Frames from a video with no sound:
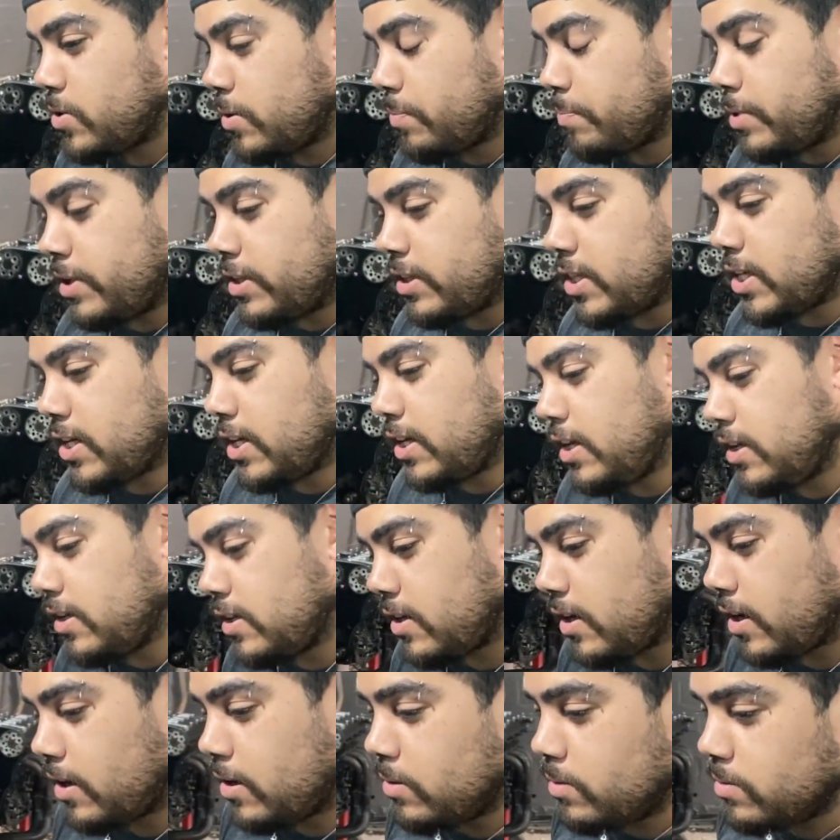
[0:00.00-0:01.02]
Chopping the
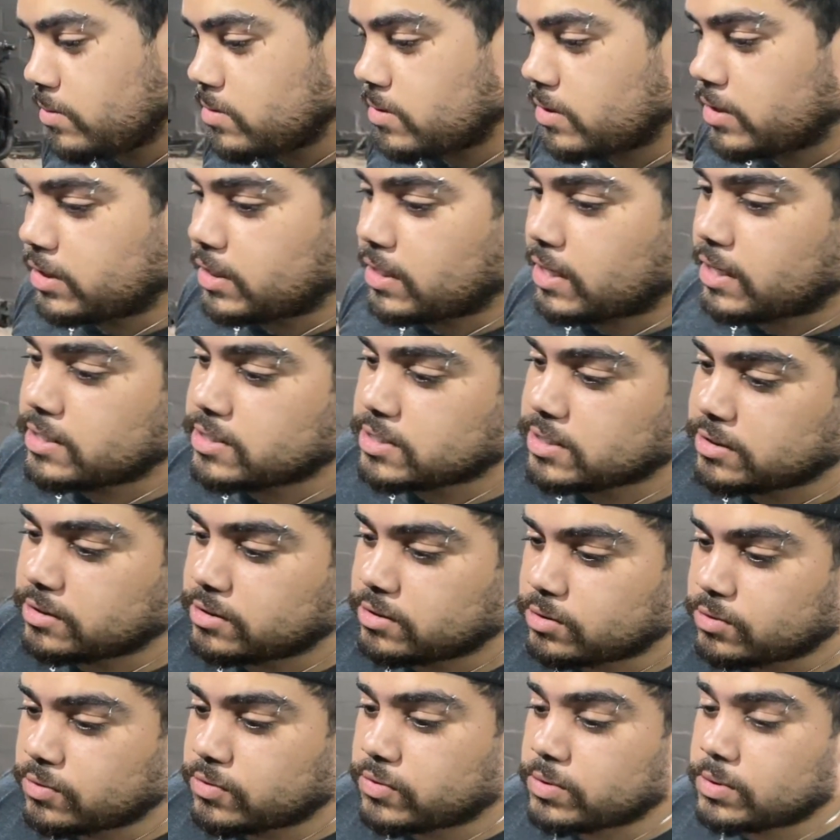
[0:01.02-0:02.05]
head now, and now it's
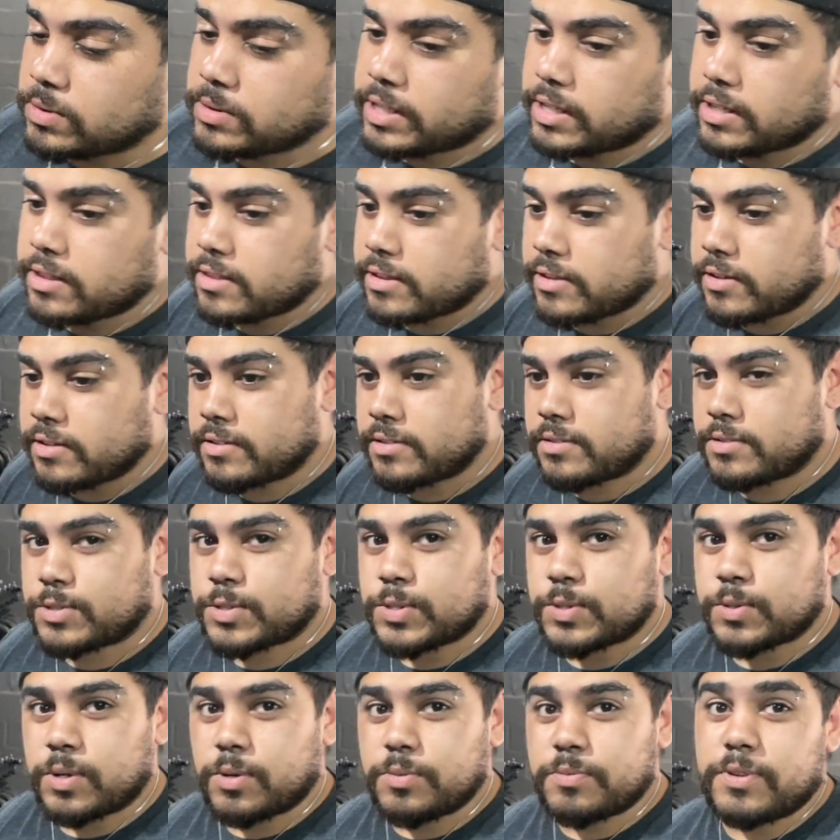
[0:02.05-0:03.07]
gonna do full eight.
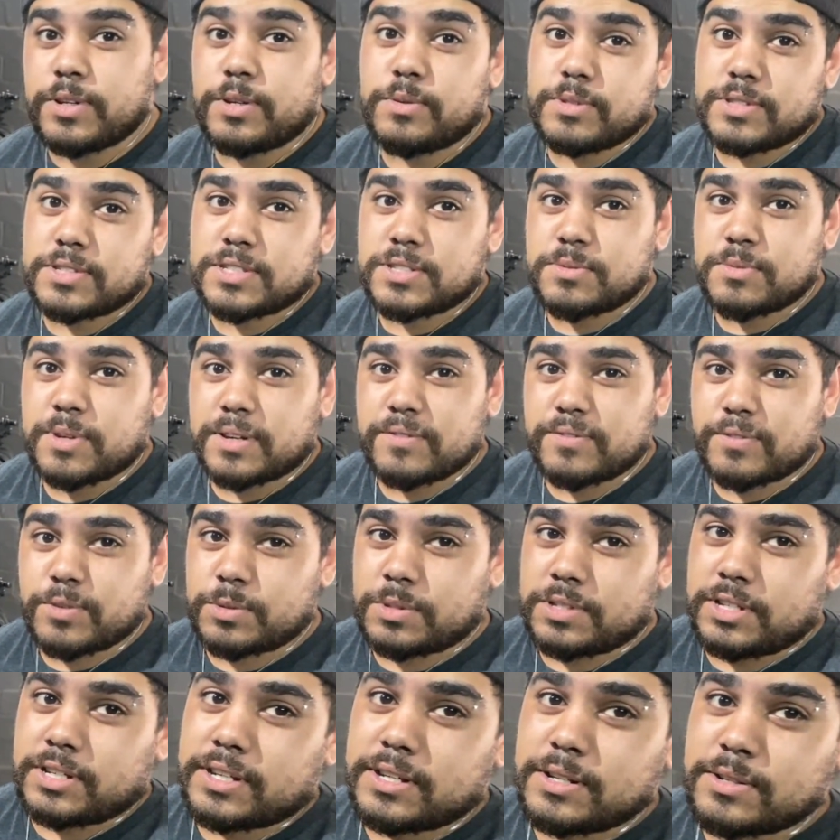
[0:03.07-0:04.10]
So hopefully we see
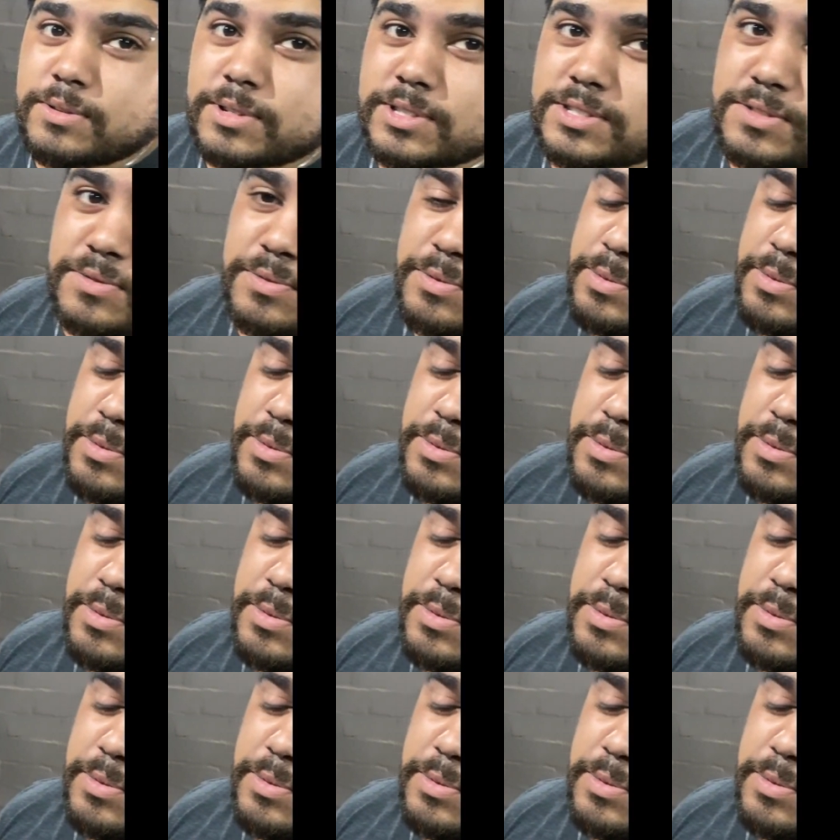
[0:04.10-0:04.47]
140 kilowatts.